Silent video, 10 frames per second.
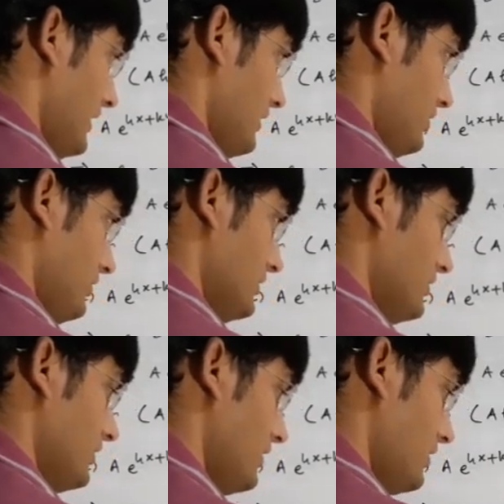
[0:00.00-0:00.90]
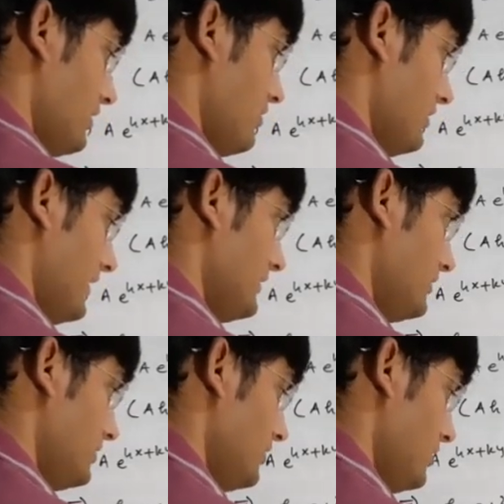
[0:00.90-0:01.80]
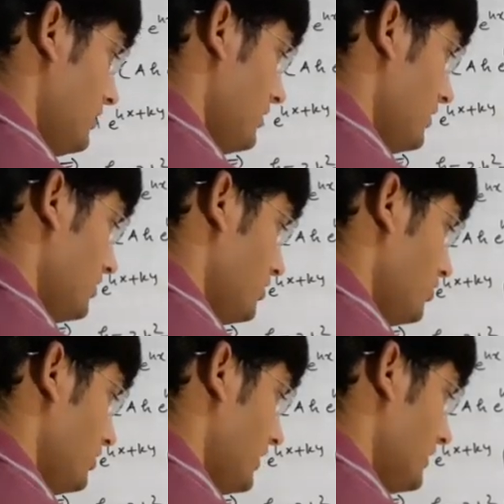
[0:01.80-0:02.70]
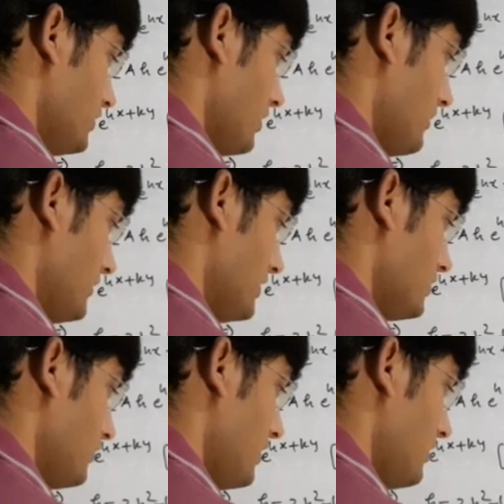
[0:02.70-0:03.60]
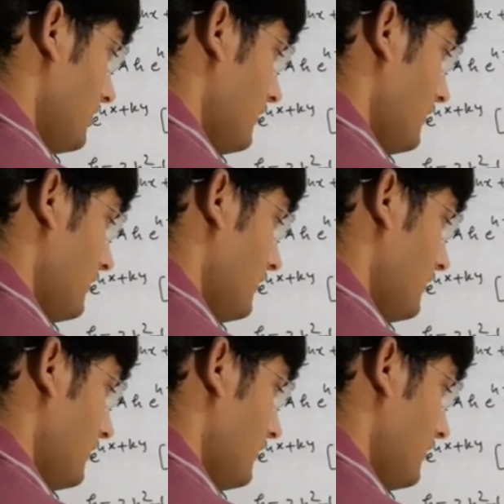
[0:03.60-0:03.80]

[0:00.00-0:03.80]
you consider here our h is 2k square plus 1